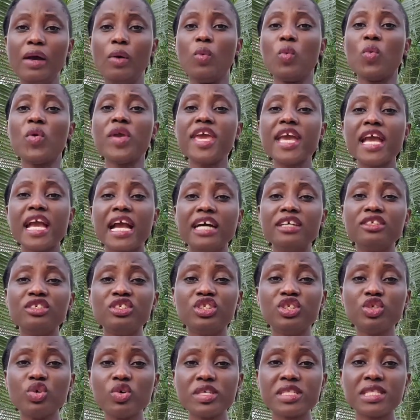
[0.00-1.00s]
We can
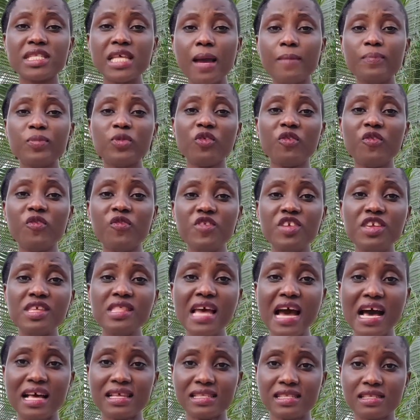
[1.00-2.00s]
use them to feed
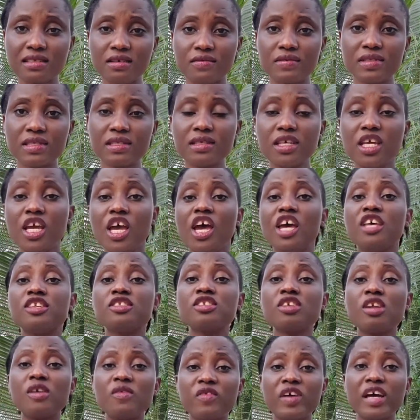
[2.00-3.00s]
ourselves.
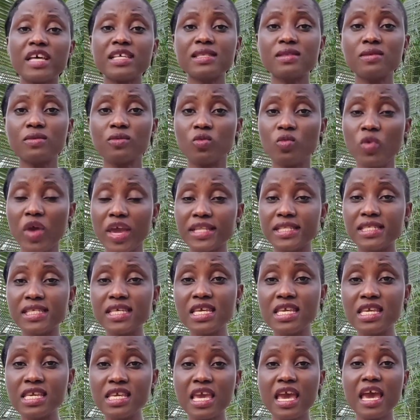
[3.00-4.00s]
Instead of us waiting
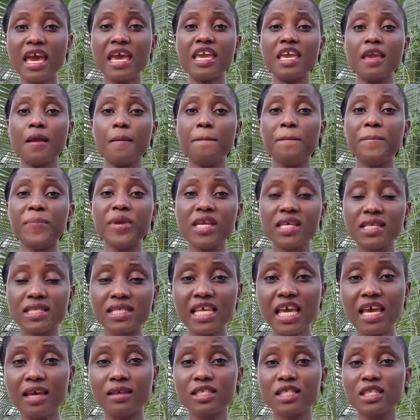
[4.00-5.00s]
here in peace
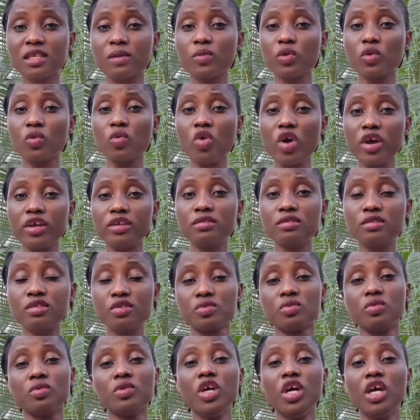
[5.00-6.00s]
and still be going
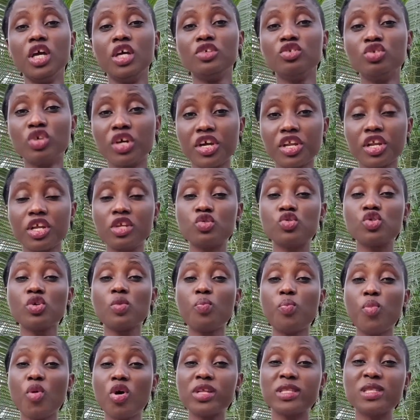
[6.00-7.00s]
to Ukraine to
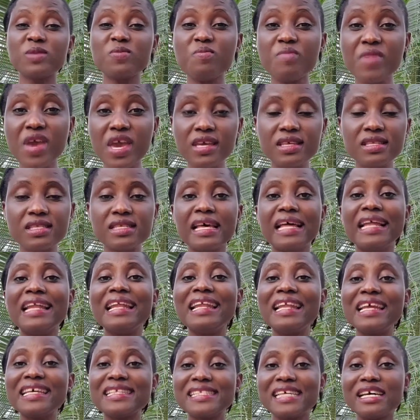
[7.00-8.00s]
import maize,
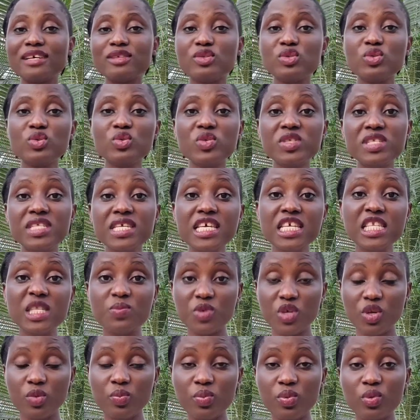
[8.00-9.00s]
let us use these
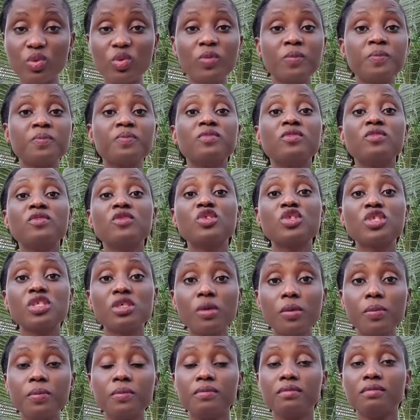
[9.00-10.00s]
people
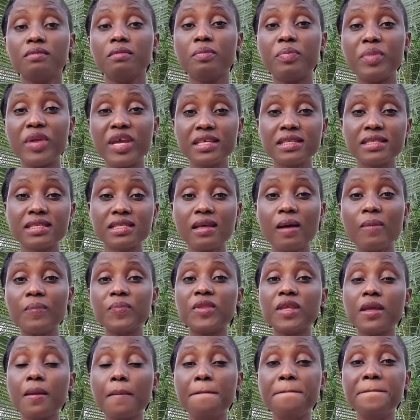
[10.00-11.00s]
to bring
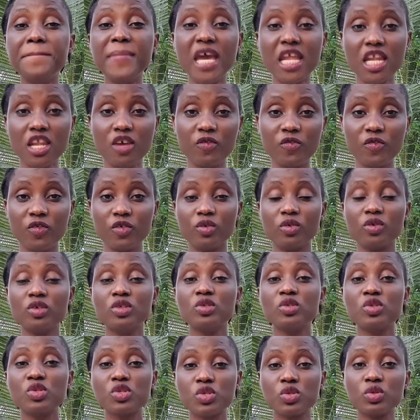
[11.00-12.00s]
something meaningful
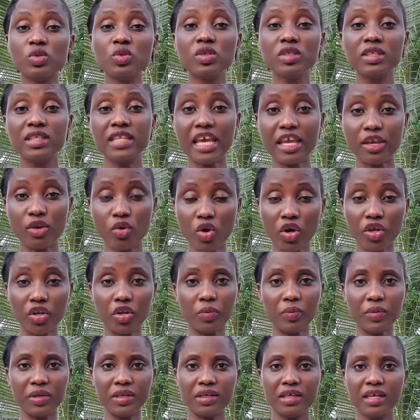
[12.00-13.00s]
to the
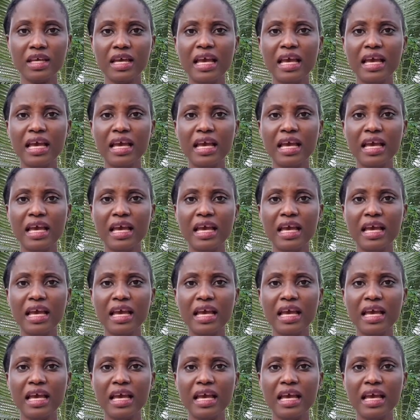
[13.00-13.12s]
economy.